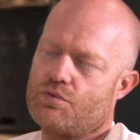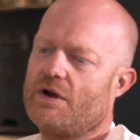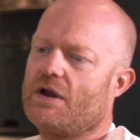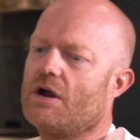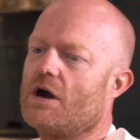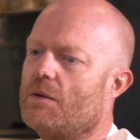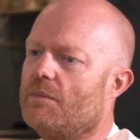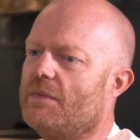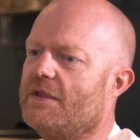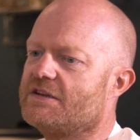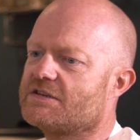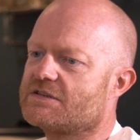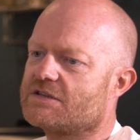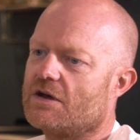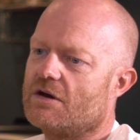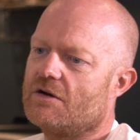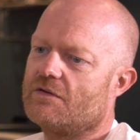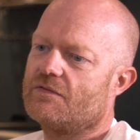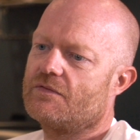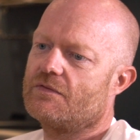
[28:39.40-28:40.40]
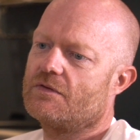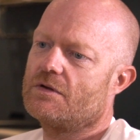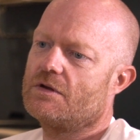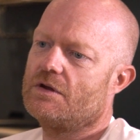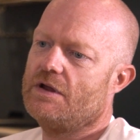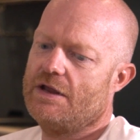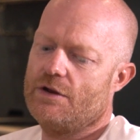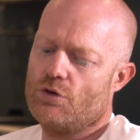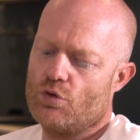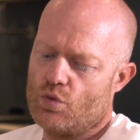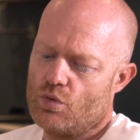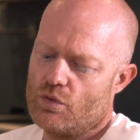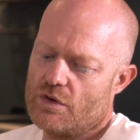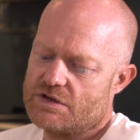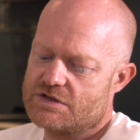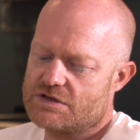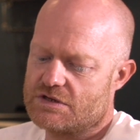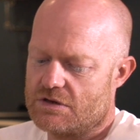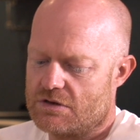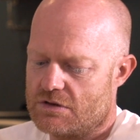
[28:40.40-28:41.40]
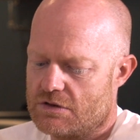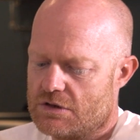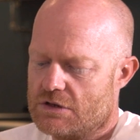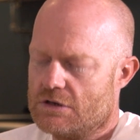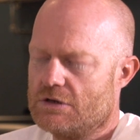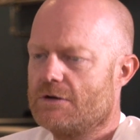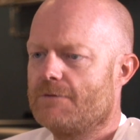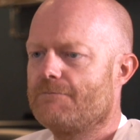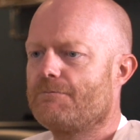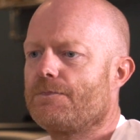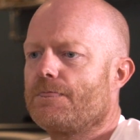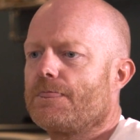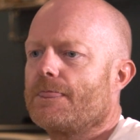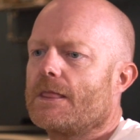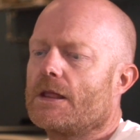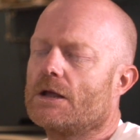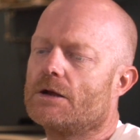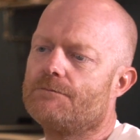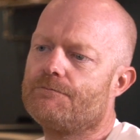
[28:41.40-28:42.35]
bring up this stuff in order to. And does that bring